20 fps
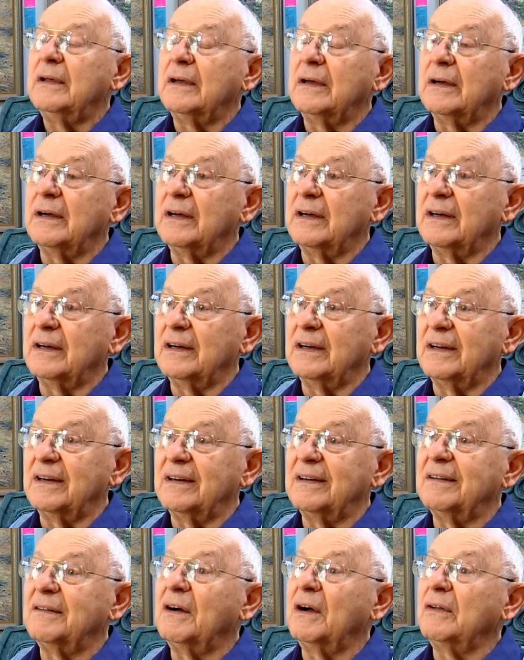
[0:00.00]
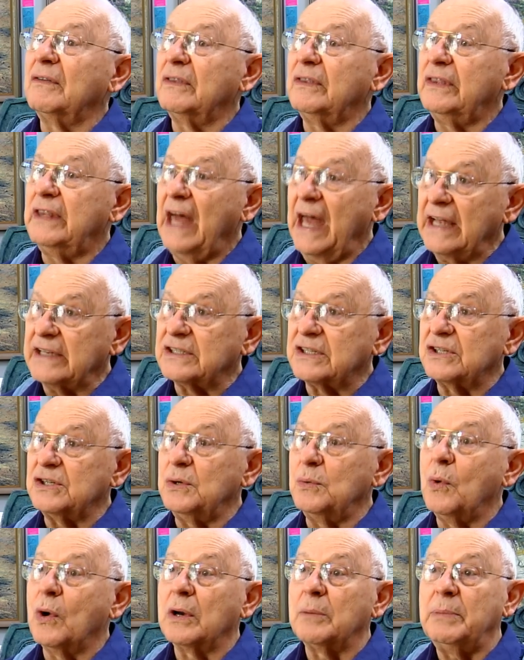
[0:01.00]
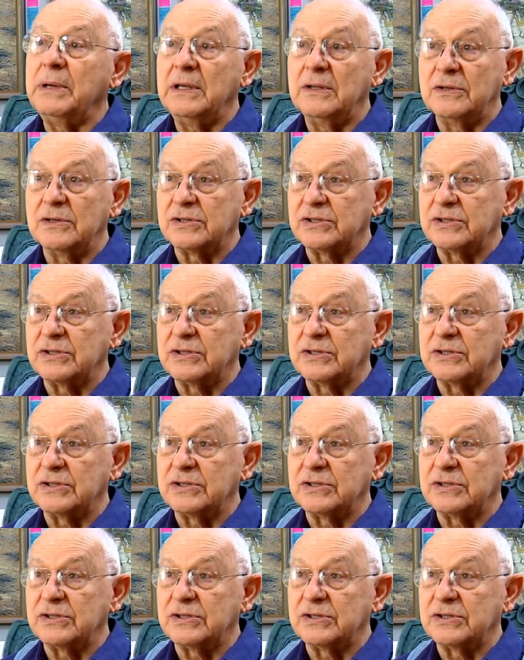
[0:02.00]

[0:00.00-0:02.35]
you want to be in the